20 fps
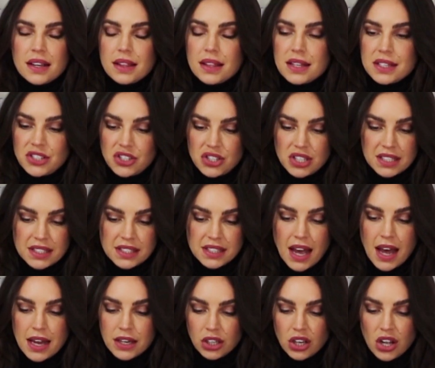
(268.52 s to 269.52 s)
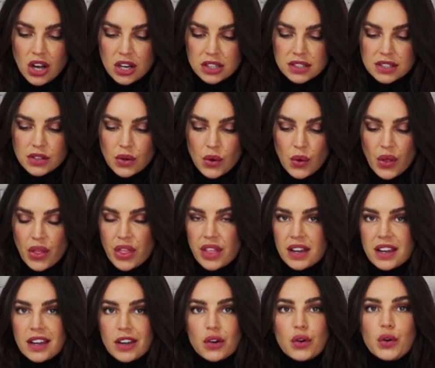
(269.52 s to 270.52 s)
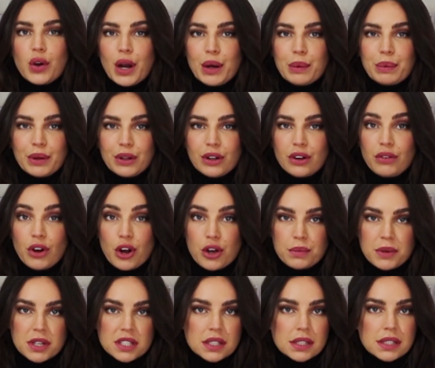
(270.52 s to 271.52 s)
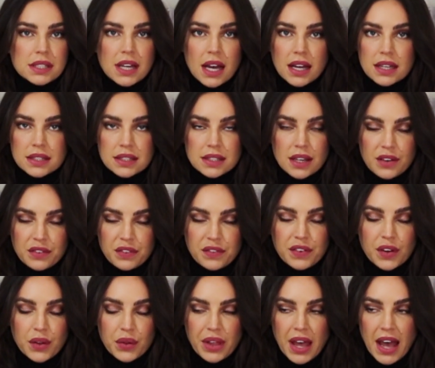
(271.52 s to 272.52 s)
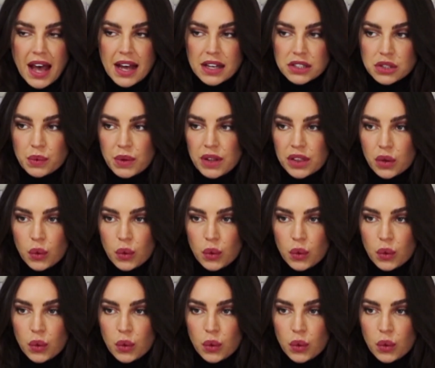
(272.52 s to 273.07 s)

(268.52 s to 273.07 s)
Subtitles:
This just unlocks all the incredible aromas. It does fill the house with